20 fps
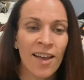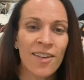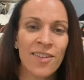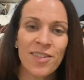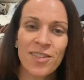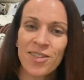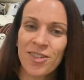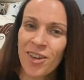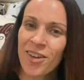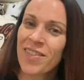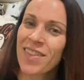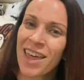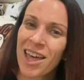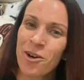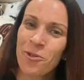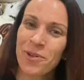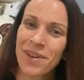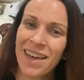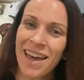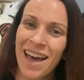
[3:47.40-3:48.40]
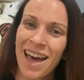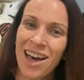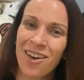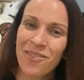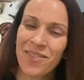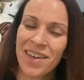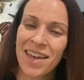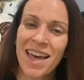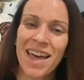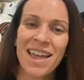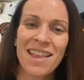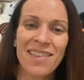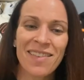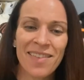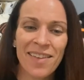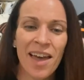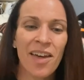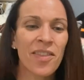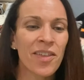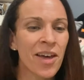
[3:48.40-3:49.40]
So there we have it.
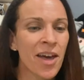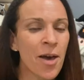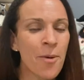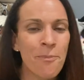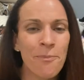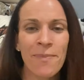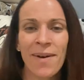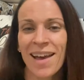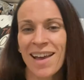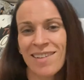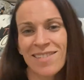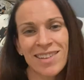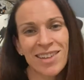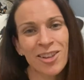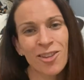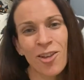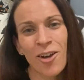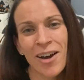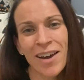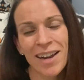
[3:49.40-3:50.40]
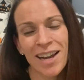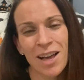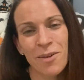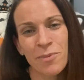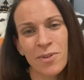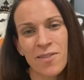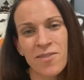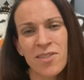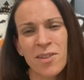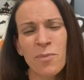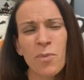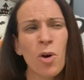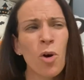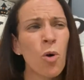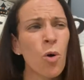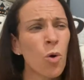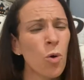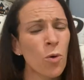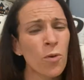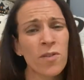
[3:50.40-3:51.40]
Another amazing lineup of some
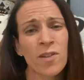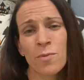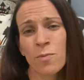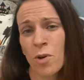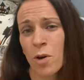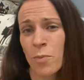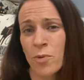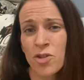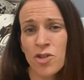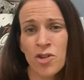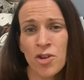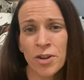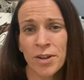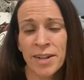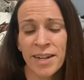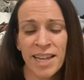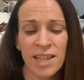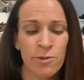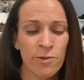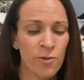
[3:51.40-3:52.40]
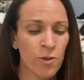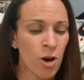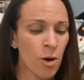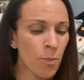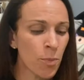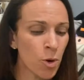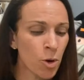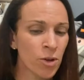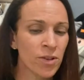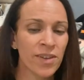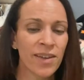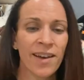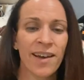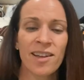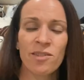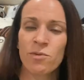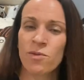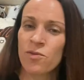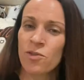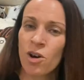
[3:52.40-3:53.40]
awesome opportunities. We've got
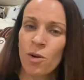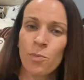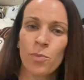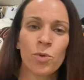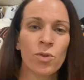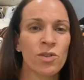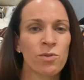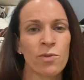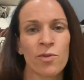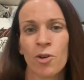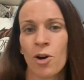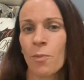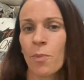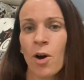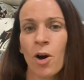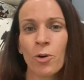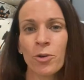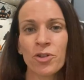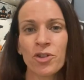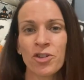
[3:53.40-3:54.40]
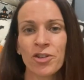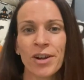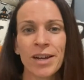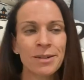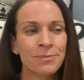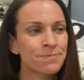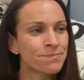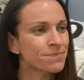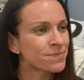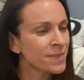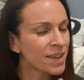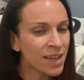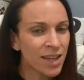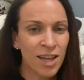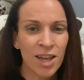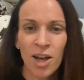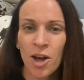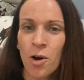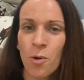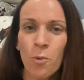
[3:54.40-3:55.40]
podcasts, we've got books, we've got poetry.
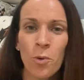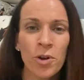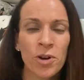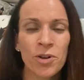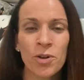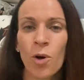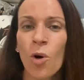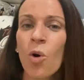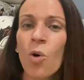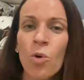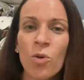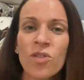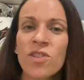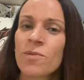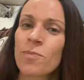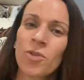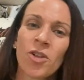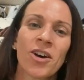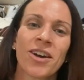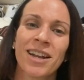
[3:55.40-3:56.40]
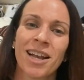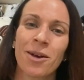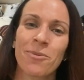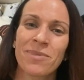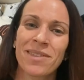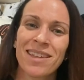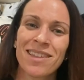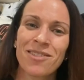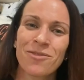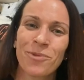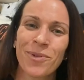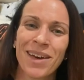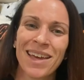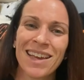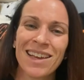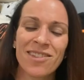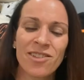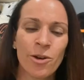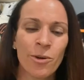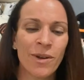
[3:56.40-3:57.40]
What an awesome lineup this
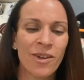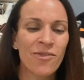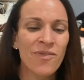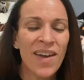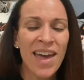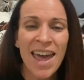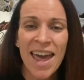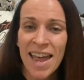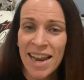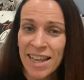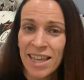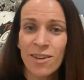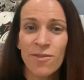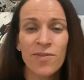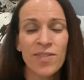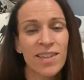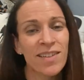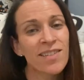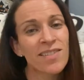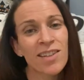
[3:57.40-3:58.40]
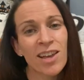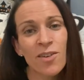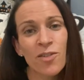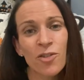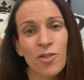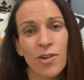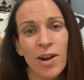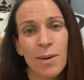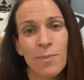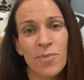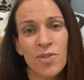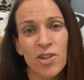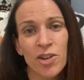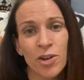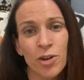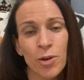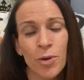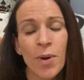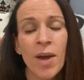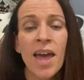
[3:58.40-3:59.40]
week. So if any of this stuff grabs
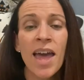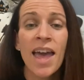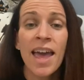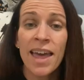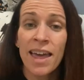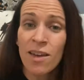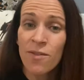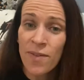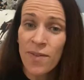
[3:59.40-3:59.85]
you, if